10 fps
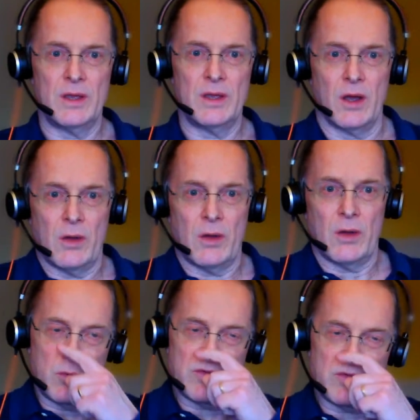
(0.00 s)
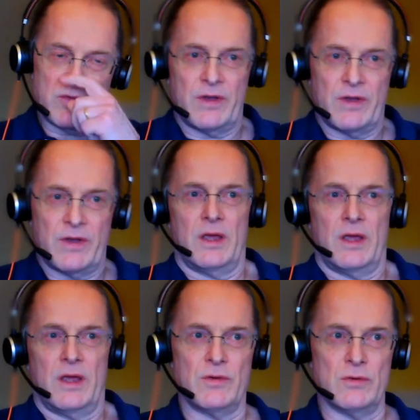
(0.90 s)
I was in fact going to
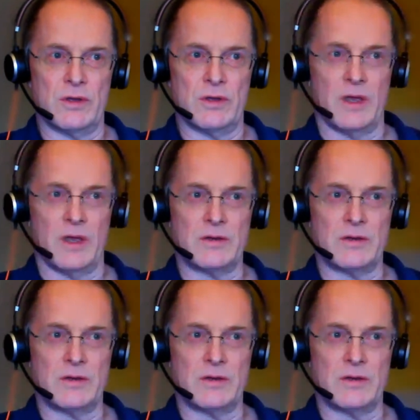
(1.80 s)
have a look at